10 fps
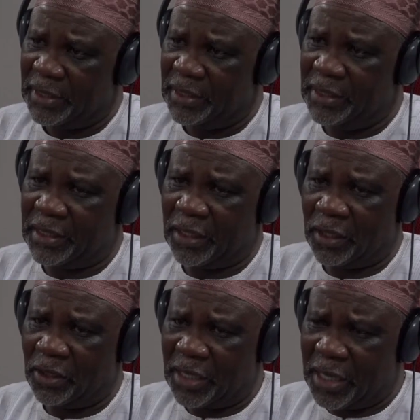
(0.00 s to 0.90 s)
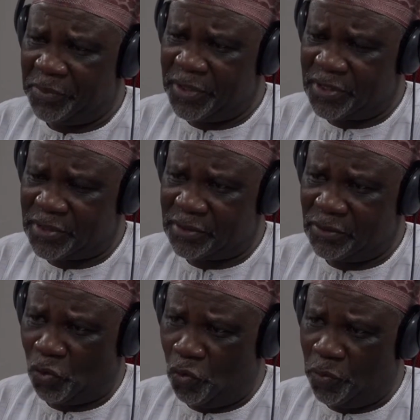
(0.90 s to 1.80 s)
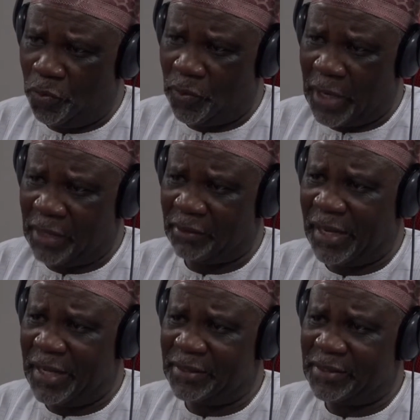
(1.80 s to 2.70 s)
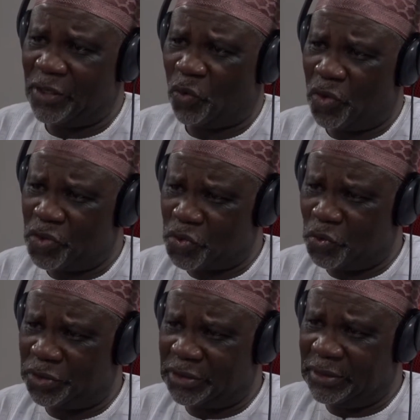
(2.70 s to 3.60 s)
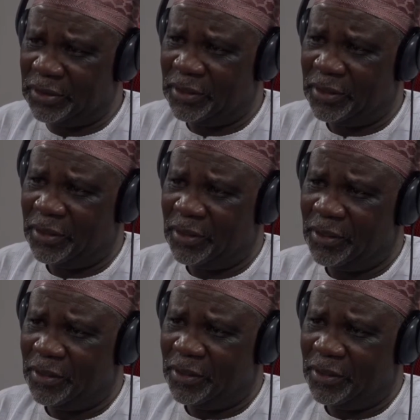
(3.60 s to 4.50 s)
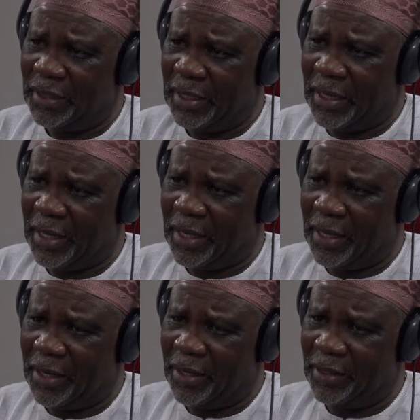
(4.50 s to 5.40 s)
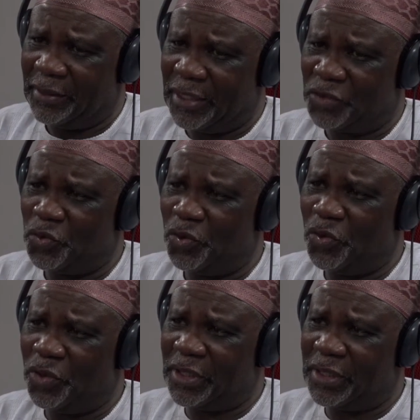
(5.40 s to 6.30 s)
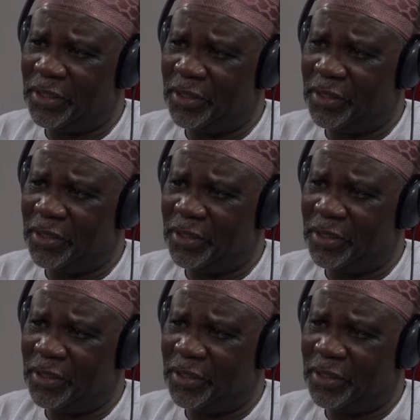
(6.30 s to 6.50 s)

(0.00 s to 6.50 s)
he can lock up his room and write a constitution that will look